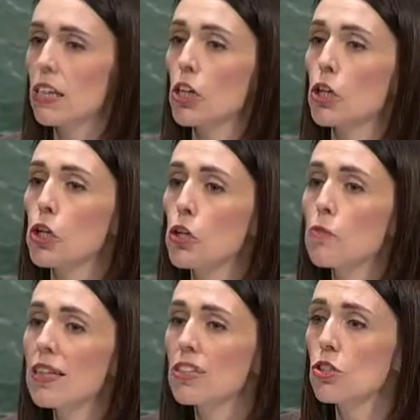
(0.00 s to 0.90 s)
that
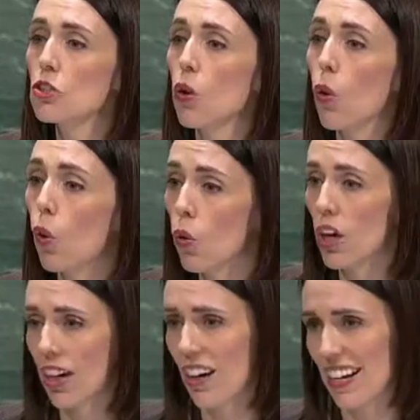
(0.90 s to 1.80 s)
humans
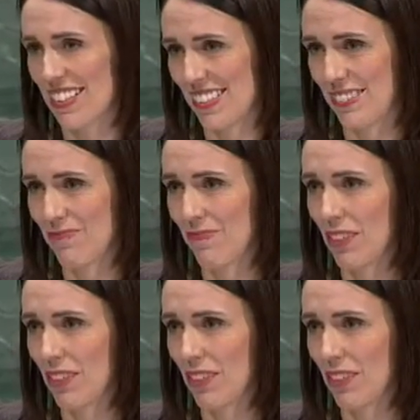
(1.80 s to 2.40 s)
organize,